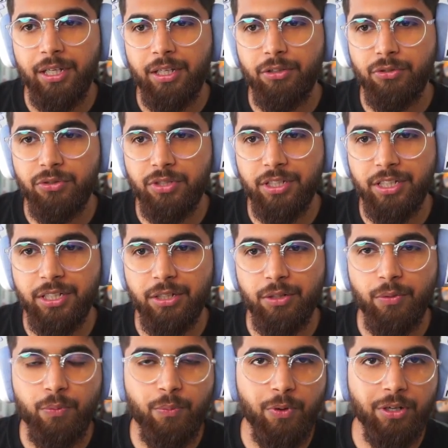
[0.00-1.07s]
to see
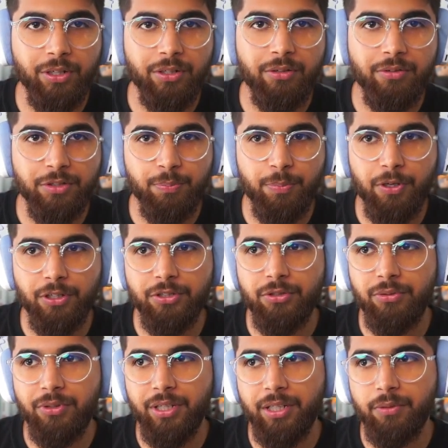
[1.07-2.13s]
what response you
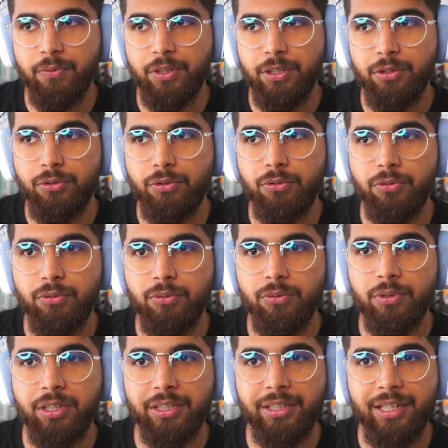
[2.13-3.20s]
get when you do
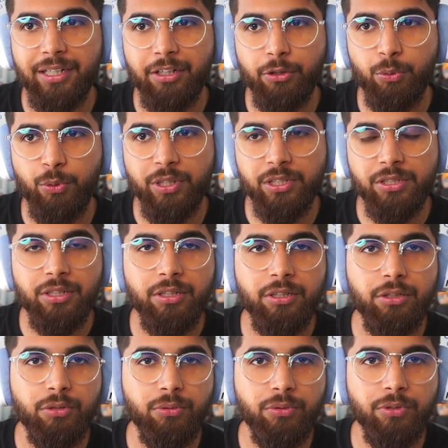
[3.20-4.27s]
a GET request
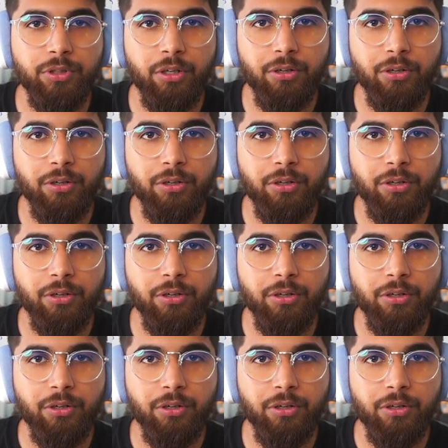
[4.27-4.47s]
to your